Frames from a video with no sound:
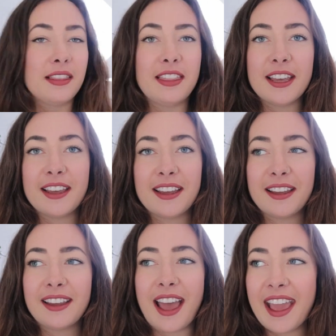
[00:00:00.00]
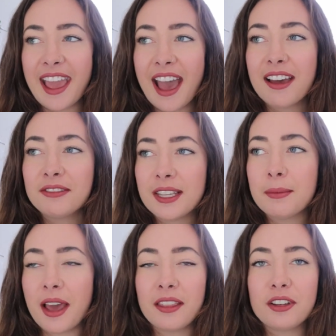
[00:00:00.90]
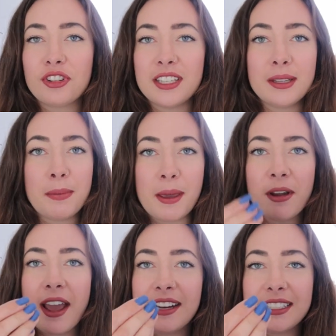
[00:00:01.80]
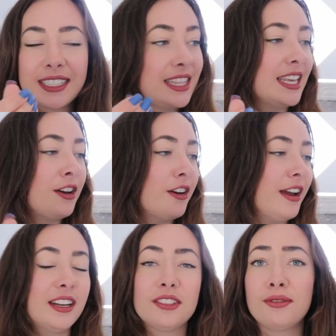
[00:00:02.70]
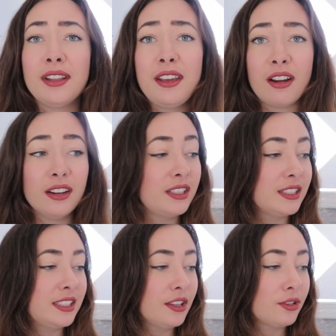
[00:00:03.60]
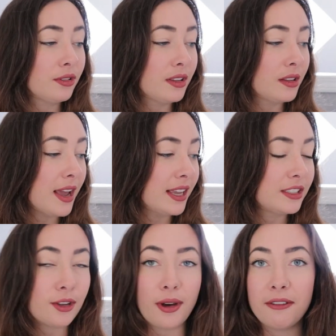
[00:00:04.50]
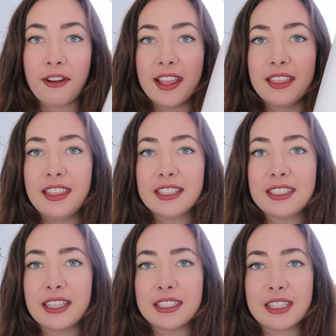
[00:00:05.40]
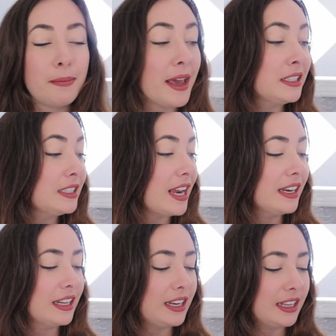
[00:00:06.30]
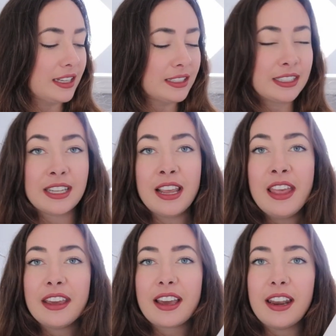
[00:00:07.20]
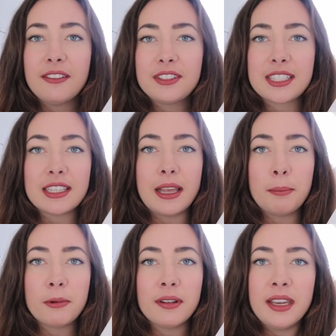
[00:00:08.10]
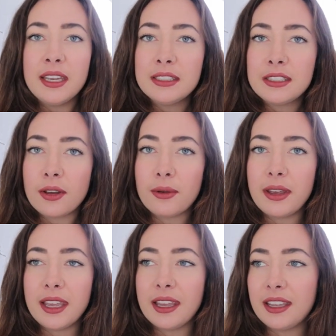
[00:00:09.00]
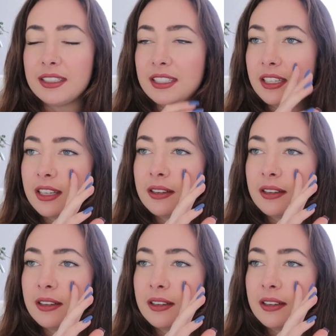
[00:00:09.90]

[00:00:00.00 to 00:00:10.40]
I have some other tracing paper and it's thicker and it's really hard to see through the lines. So I find this is the best, and it is kind of slippery, so it